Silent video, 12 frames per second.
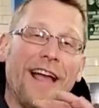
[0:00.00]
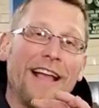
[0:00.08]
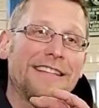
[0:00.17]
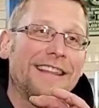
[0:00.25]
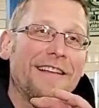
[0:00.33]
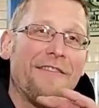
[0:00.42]
the
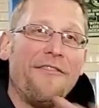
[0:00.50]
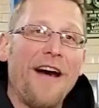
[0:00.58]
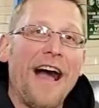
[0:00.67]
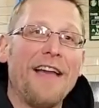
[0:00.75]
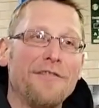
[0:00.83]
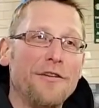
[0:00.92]
last, I think,
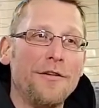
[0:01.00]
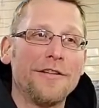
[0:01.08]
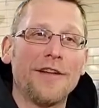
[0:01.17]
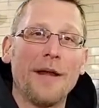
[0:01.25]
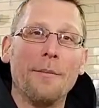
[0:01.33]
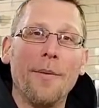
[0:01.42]
five
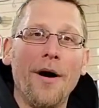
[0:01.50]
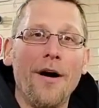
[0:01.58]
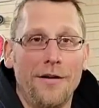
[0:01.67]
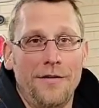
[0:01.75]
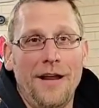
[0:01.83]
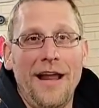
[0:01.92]
units I
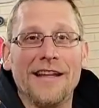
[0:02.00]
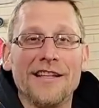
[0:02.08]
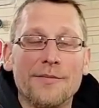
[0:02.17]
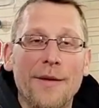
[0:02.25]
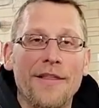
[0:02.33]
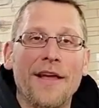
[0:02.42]
bought, I
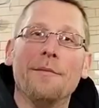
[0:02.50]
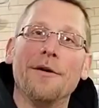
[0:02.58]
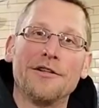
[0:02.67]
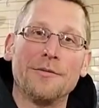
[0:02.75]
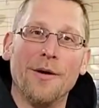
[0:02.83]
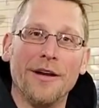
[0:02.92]
didn't spend that
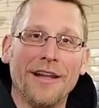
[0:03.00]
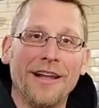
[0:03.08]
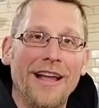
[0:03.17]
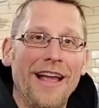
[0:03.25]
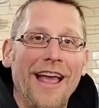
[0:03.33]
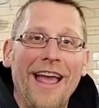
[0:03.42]
much
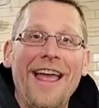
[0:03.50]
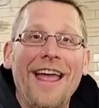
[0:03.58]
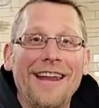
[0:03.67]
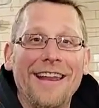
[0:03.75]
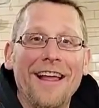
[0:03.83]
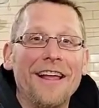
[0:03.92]
money.
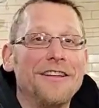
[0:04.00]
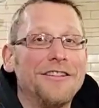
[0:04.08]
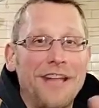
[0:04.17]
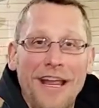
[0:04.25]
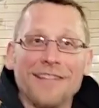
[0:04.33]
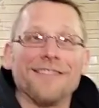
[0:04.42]
And
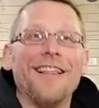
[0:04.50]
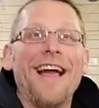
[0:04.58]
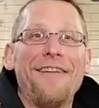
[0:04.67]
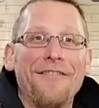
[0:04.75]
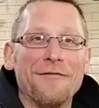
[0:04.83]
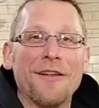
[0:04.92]
Shane's
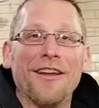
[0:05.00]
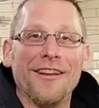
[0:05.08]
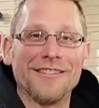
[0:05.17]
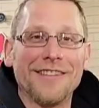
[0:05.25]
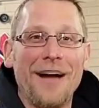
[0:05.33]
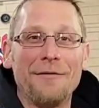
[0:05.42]
laughing
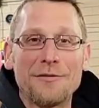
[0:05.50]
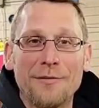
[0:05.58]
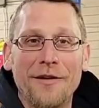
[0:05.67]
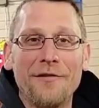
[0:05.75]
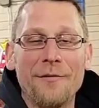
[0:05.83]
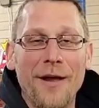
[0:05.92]
because how
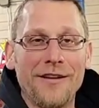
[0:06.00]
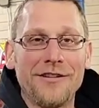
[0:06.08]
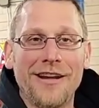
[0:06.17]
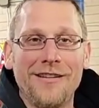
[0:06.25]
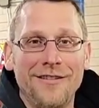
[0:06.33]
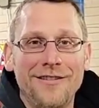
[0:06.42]
much money we
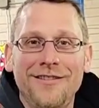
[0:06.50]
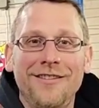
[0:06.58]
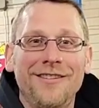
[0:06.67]
made, Shane?